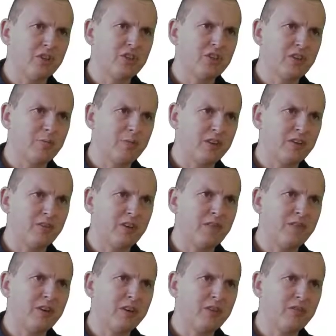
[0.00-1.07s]
chip and the
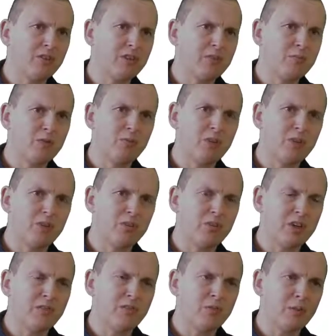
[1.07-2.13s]
driver electronics, but we also
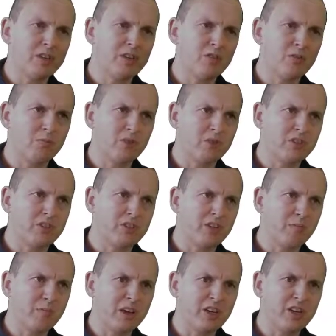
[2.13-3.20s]
have quite some costs in the
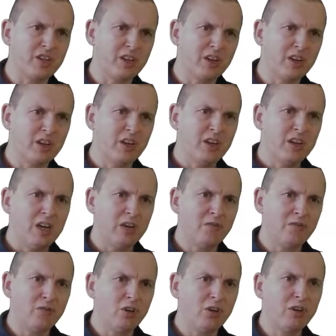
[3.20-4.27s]
packaging. And
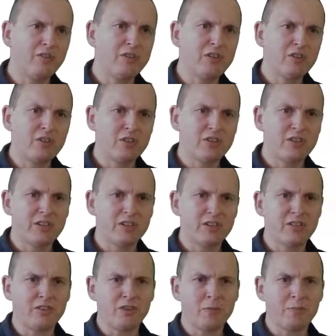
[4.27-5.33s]
for all of these costs, there's
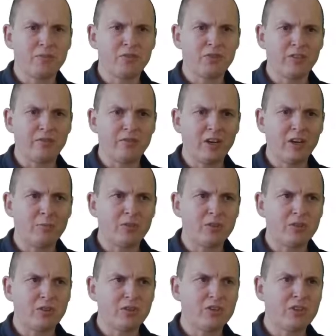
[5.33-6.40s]
an upfront development
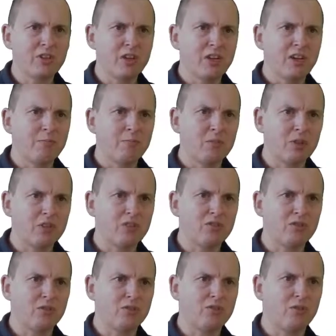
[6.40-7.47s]
cost, but there's
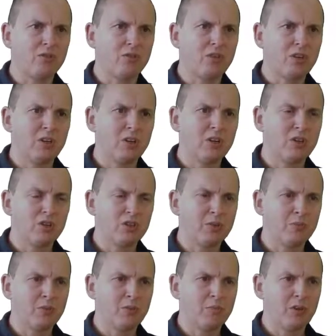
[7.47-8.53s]
also a cost
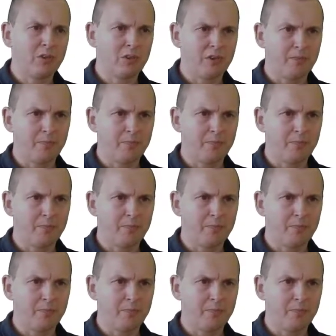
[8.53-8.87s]
per part.